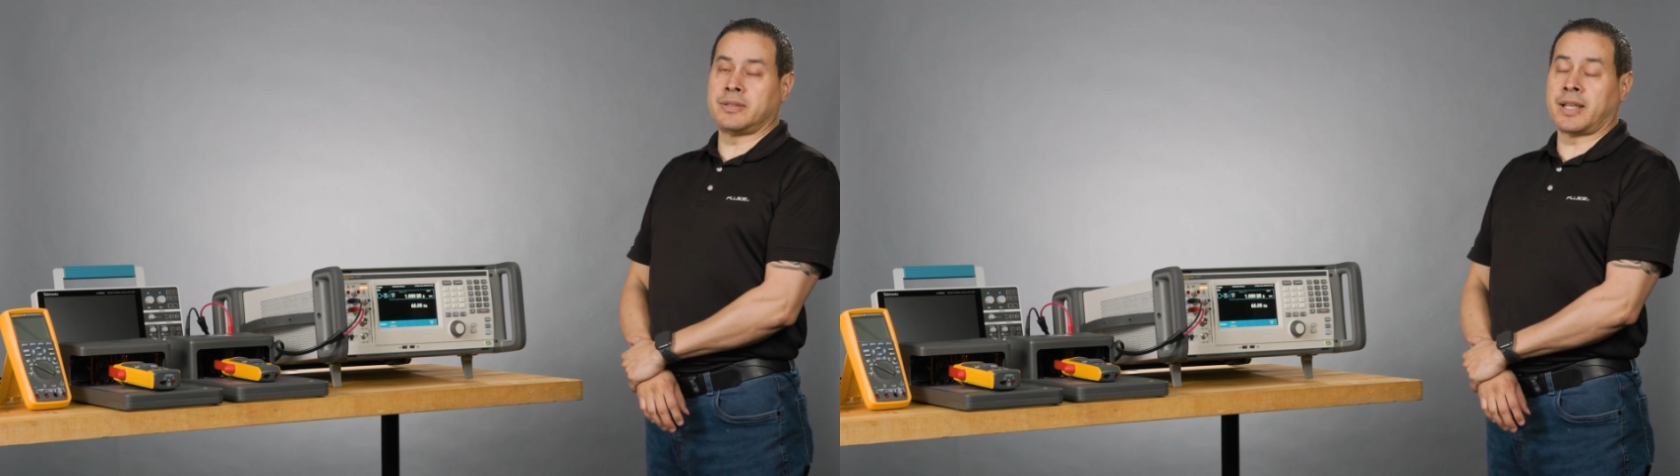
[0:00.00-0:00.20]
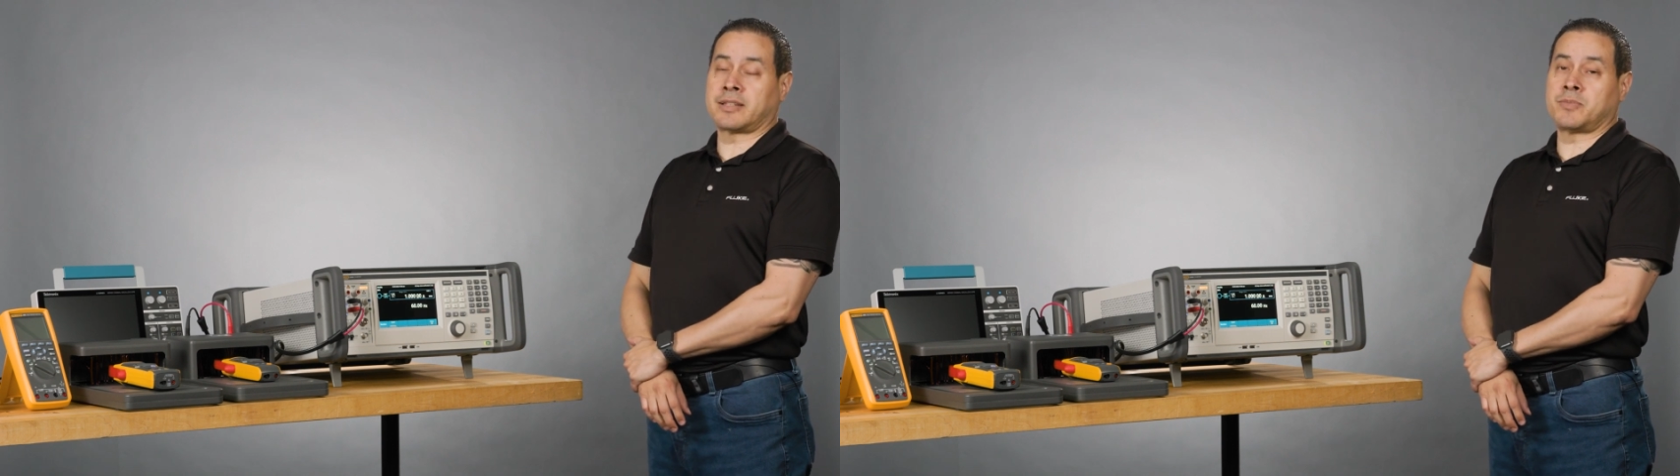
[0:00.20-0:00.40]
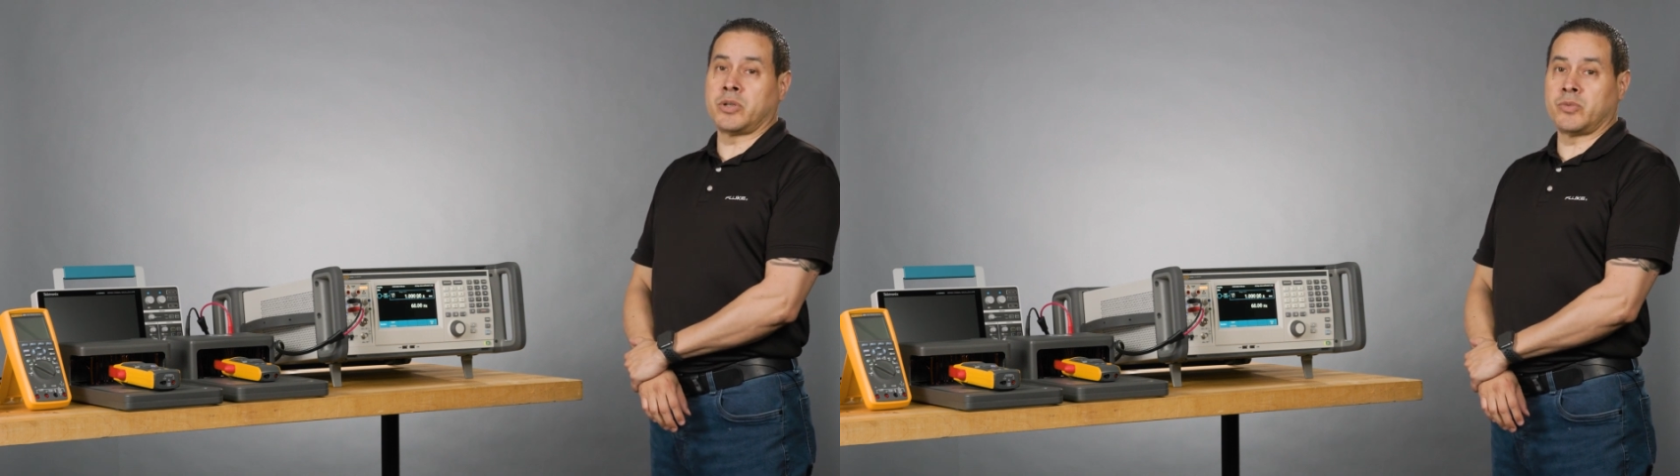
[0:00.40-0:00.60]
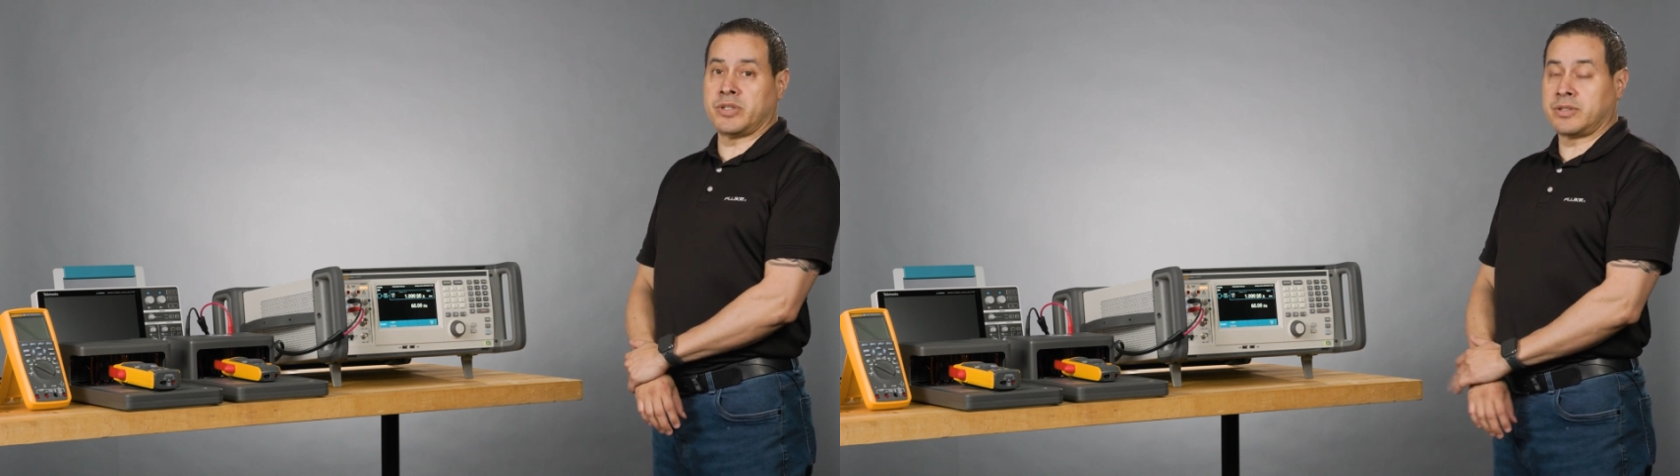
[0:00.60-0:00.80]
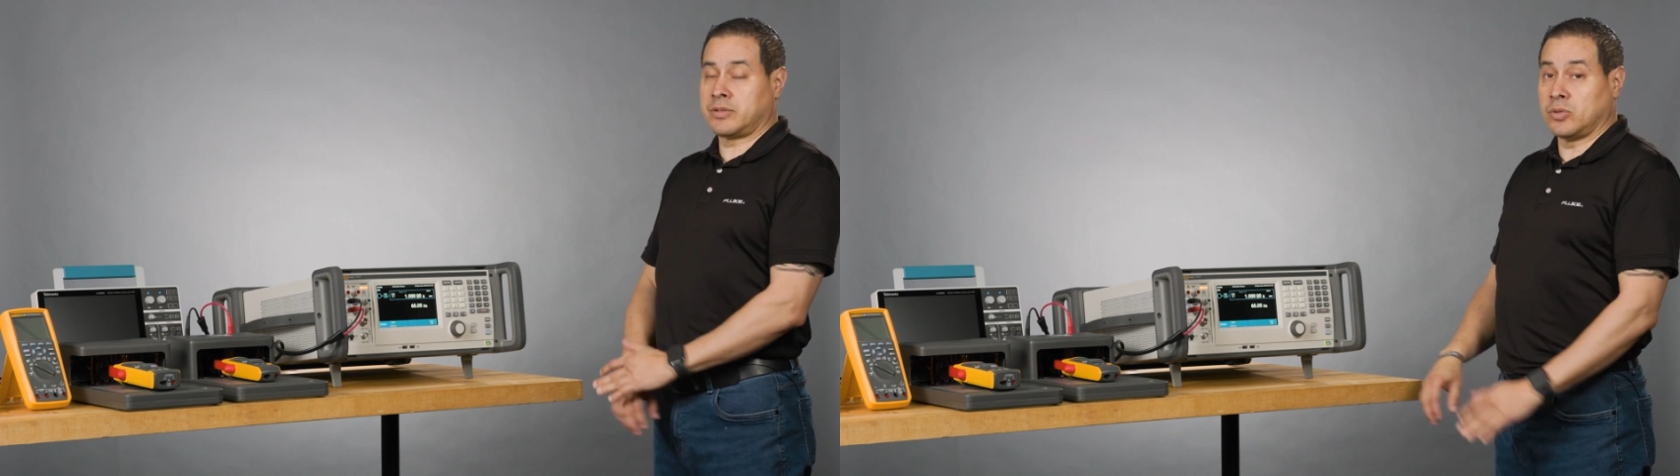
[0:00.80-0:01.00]
next point,
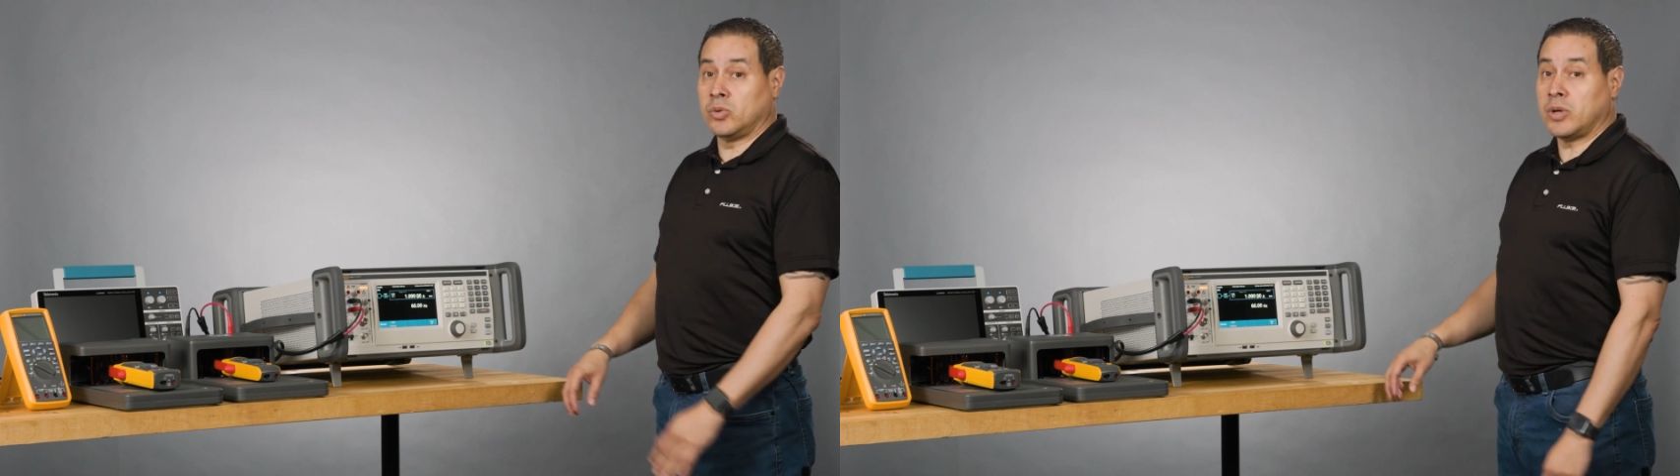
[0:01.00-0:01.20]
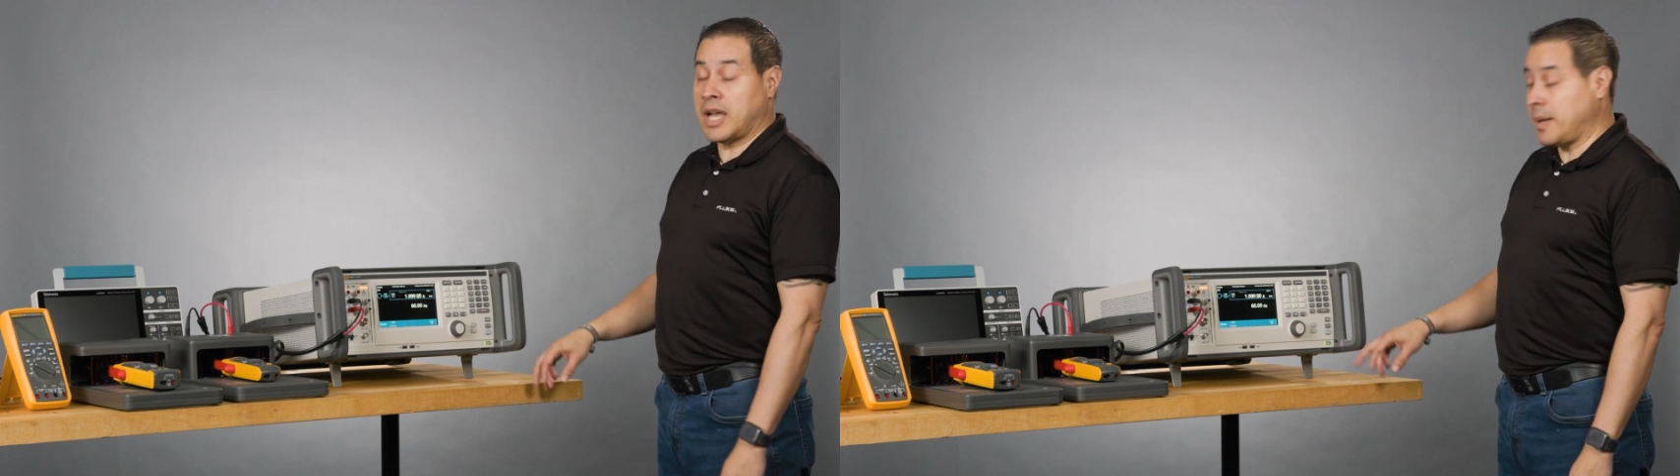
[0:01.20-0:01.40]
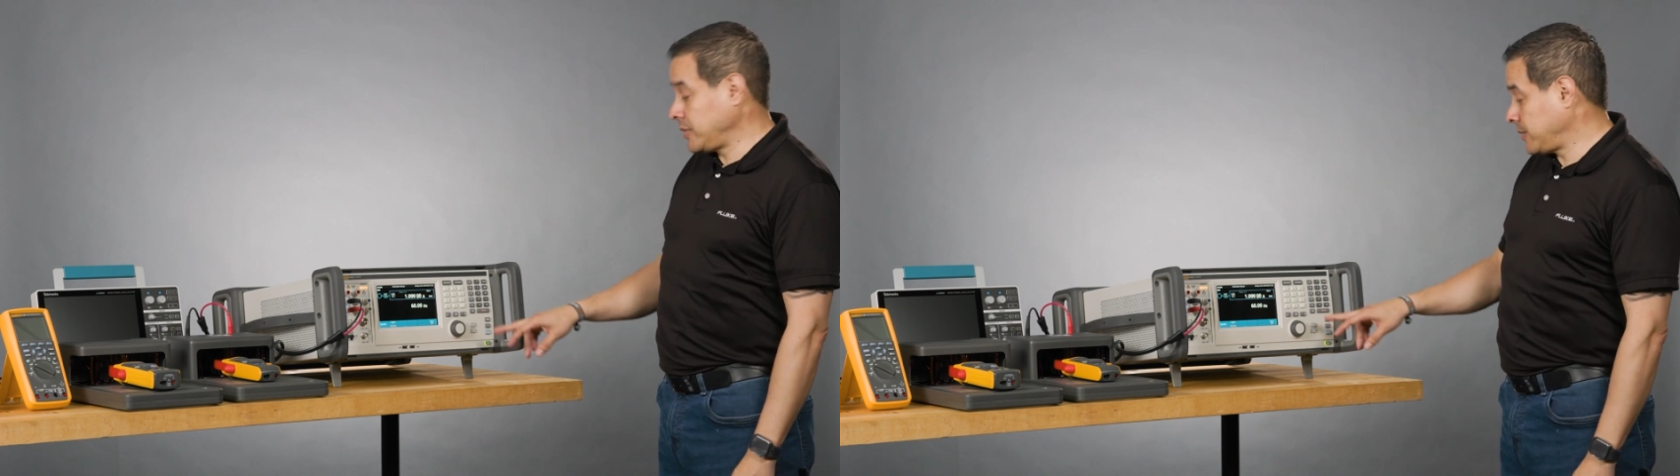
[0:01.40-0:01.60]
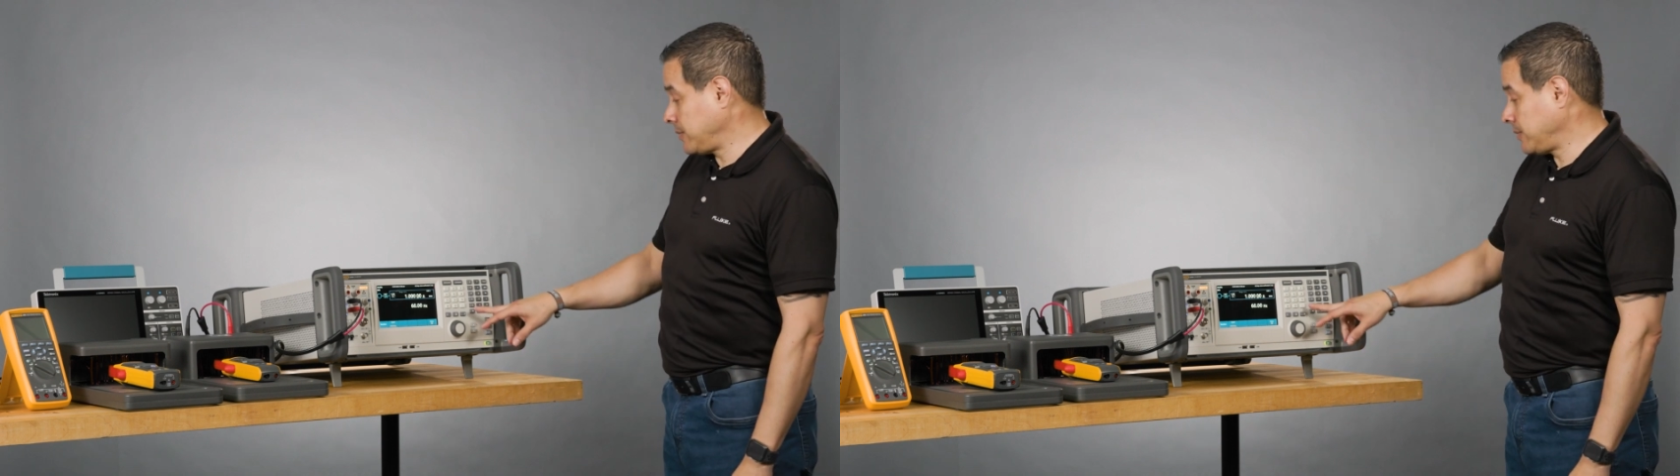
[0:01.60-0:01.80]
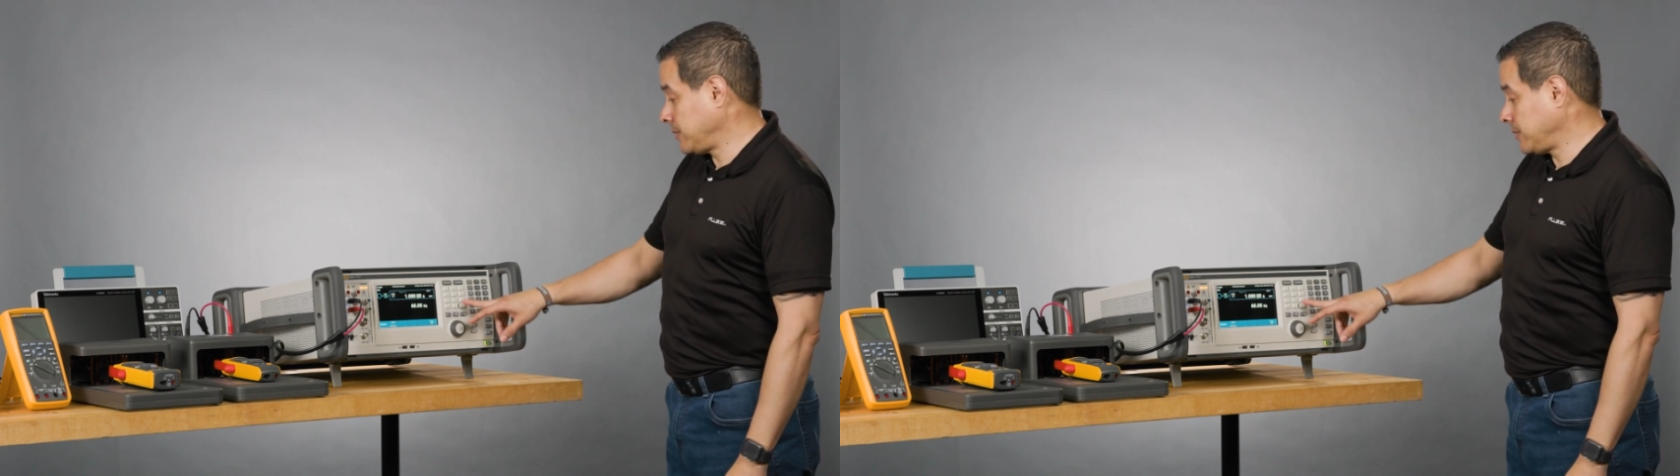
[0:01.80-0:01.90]
which is 2 amps.